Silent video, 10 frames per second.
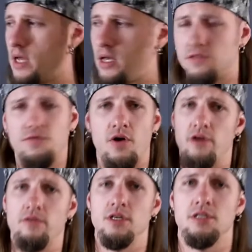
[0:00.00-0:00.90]
as
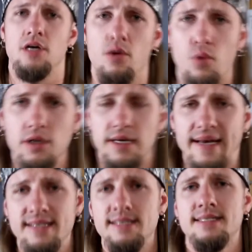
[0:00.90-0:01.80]
far as I want,
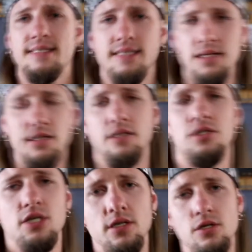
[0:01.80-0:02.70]
and it still
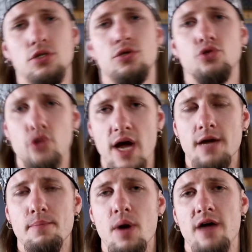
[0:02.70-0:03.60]
continues to
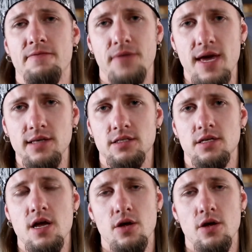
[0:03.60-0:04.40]
track my face